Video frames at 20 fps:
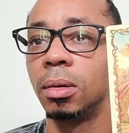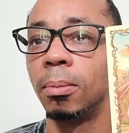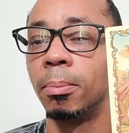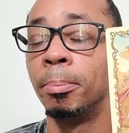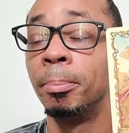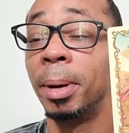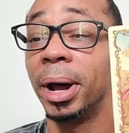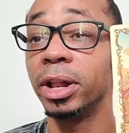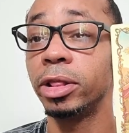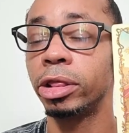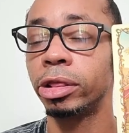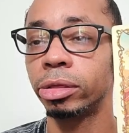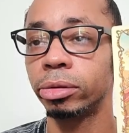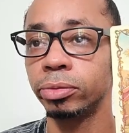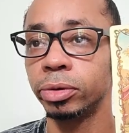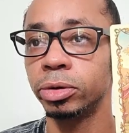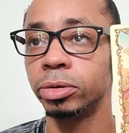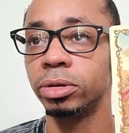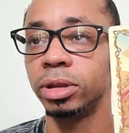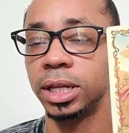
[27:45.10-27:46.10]
but
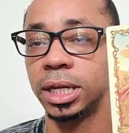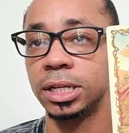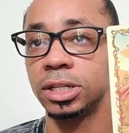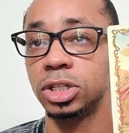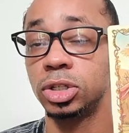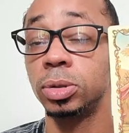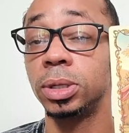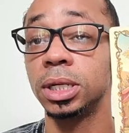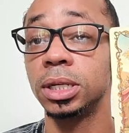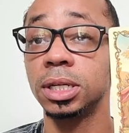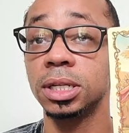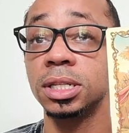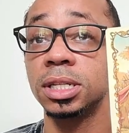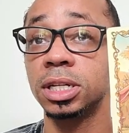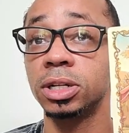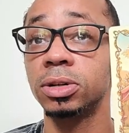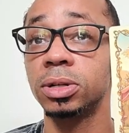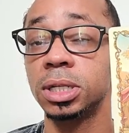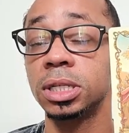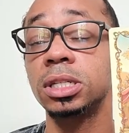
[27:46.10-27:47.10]
through this, you can
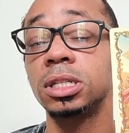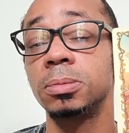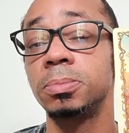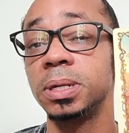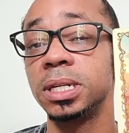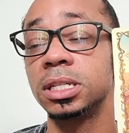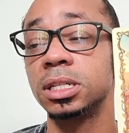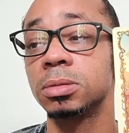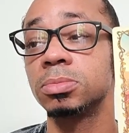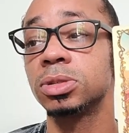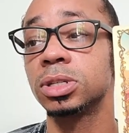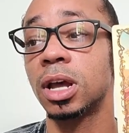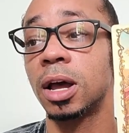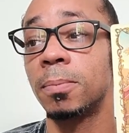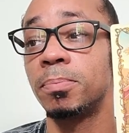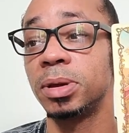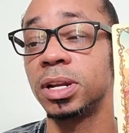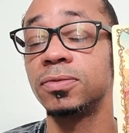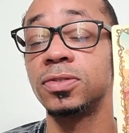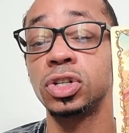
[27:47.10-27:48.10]
consider this to be a
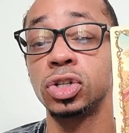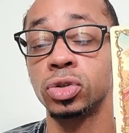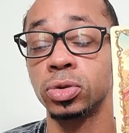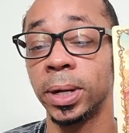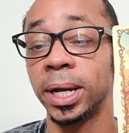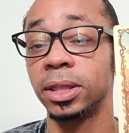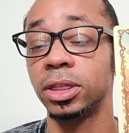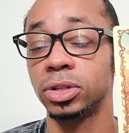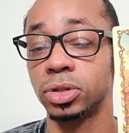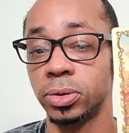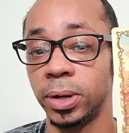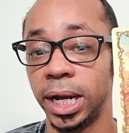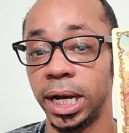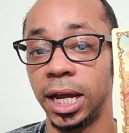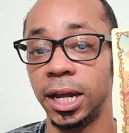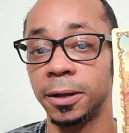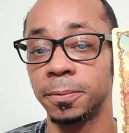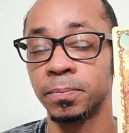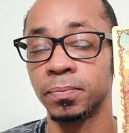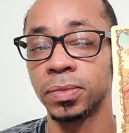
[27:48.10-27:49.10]
bit of strength
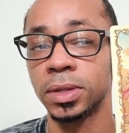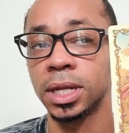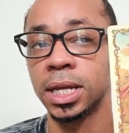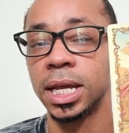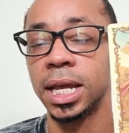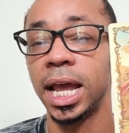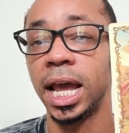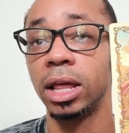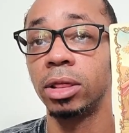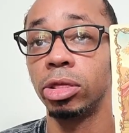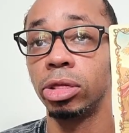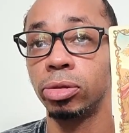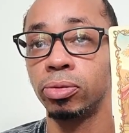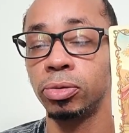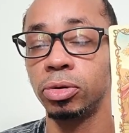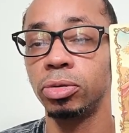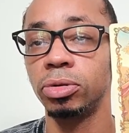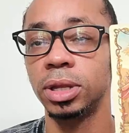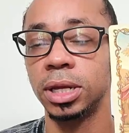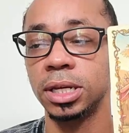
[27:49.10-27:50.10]
training. And
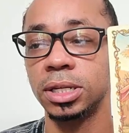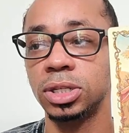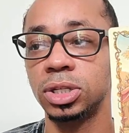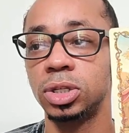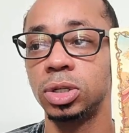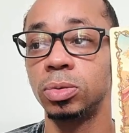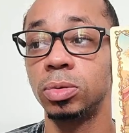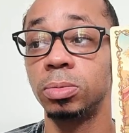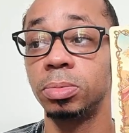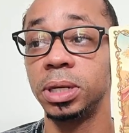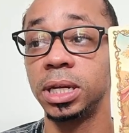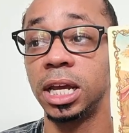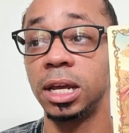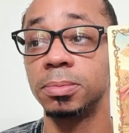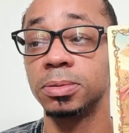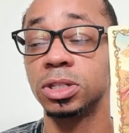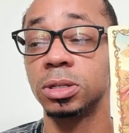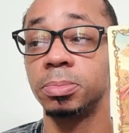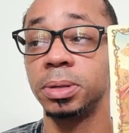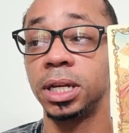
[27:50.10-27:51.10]
through this, you will be
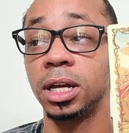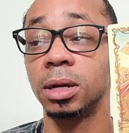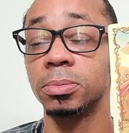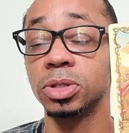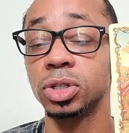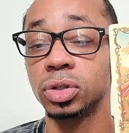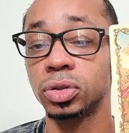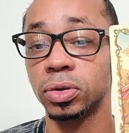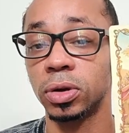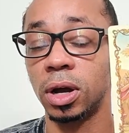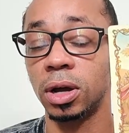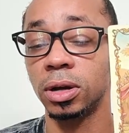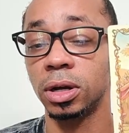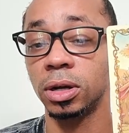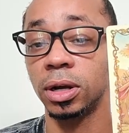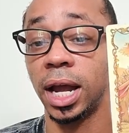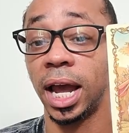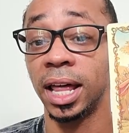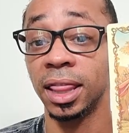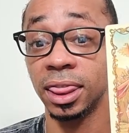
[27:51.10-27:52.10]
able to become
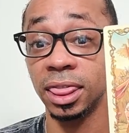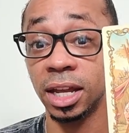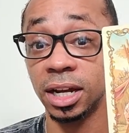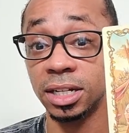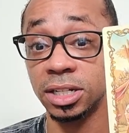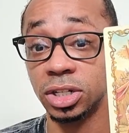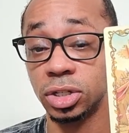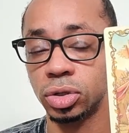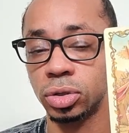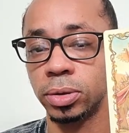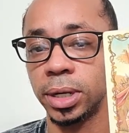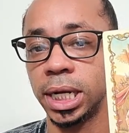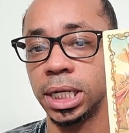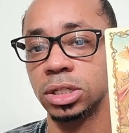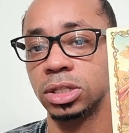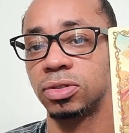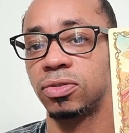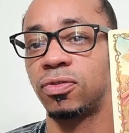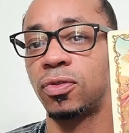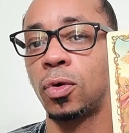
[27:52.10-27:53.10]
stronger and thus
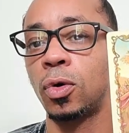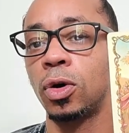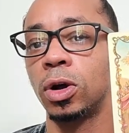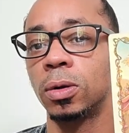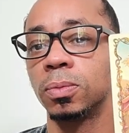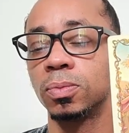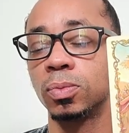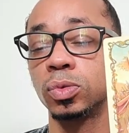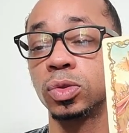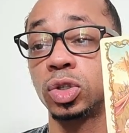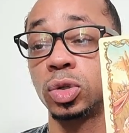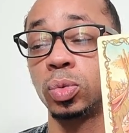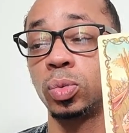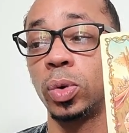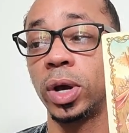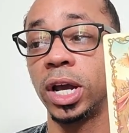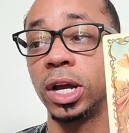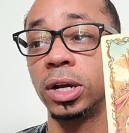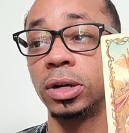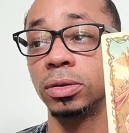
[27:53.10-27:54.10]
transform to
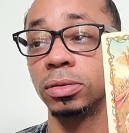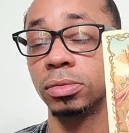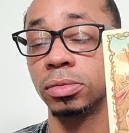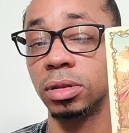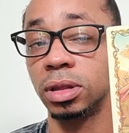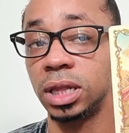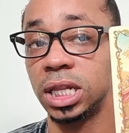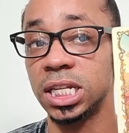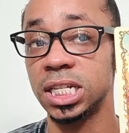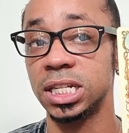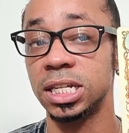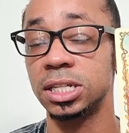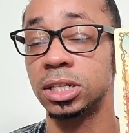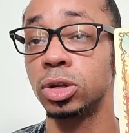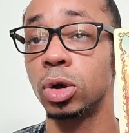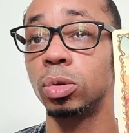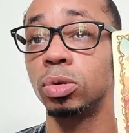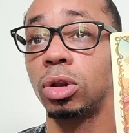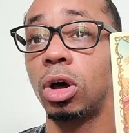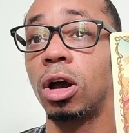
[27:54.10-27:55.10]
where this is
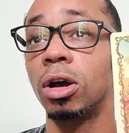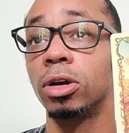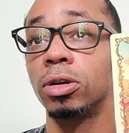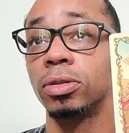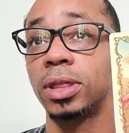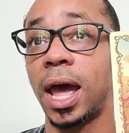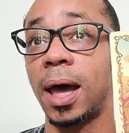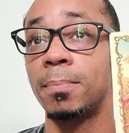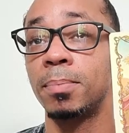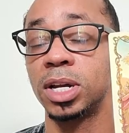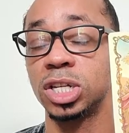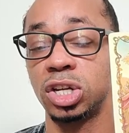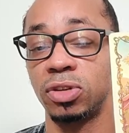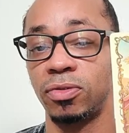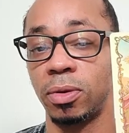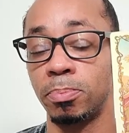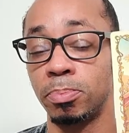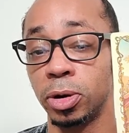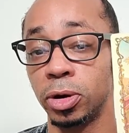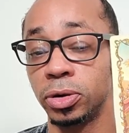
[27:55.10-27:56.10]
no longer that much of
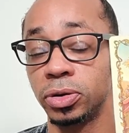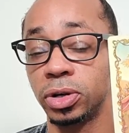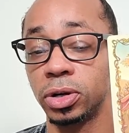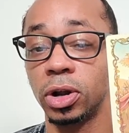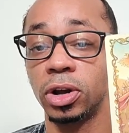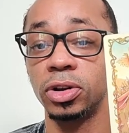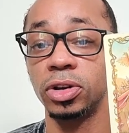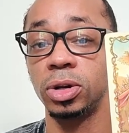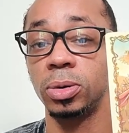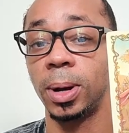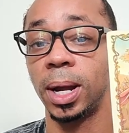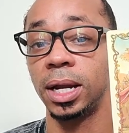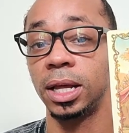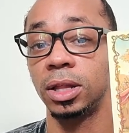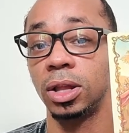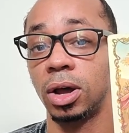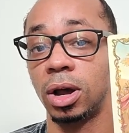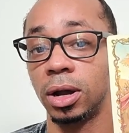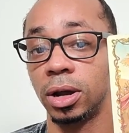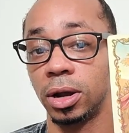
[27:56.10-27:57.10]
a burden on you any
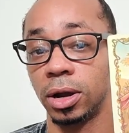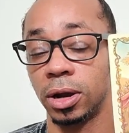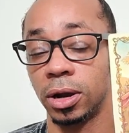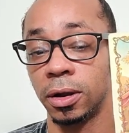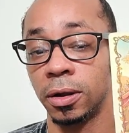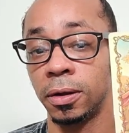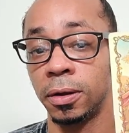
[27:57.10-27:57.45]
longer.